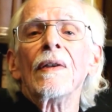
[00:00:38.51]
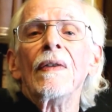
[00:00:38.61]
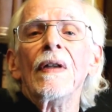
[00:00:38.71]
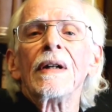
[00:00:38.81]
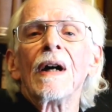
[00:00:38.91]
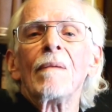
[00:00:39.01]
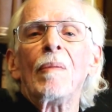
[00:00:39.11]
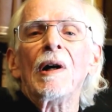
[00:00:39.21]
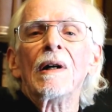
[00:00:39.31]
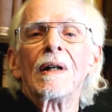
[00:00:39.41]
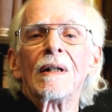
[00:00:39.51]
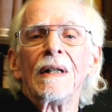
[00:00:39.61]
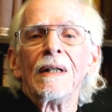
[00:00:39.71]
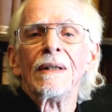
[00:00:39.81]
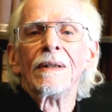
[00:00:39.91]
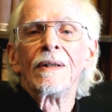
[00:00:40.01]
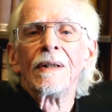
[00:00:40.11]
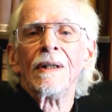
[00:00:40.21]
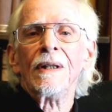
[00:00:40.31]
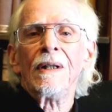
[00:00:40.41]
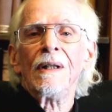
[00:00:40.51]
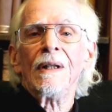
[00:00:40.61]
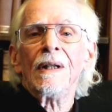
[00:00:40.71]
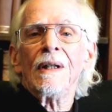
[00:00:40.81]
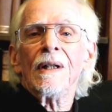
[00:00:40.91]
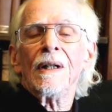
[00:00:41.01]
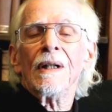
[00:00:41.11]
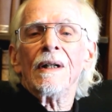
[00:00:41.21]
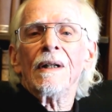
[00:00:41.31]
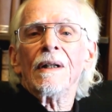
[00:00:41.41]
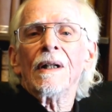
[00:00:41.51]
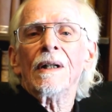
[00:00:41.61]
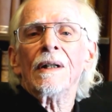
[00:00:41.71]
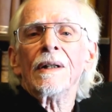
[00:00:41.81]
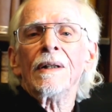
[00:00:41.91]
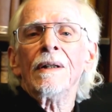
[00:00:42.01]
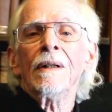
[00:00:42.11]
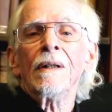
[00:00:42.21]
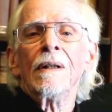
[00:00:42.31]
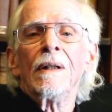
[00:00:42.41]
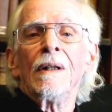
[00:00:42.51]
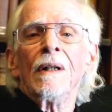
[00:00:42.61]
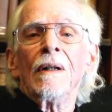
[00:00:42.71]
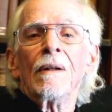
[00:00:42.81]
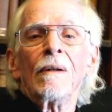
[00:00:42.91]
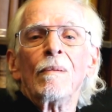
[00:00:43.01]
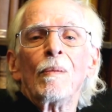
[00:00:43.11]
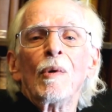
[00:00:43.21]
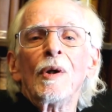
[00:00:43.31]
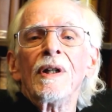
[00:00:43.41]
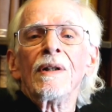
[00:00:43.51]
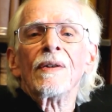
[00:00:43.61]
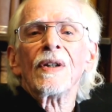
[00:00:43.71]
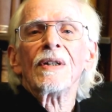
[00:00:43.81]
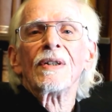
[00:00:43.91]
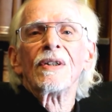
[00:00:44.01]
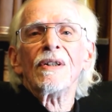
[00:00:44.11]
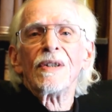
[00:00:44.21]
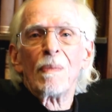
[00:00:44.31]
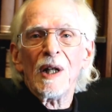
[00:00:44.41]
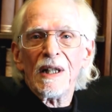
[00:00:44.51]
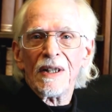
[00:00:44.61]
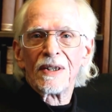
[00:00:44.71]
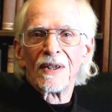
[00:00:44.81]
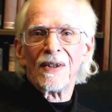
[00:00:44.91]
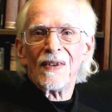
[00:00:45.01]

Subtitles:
They got behind on putting things in space.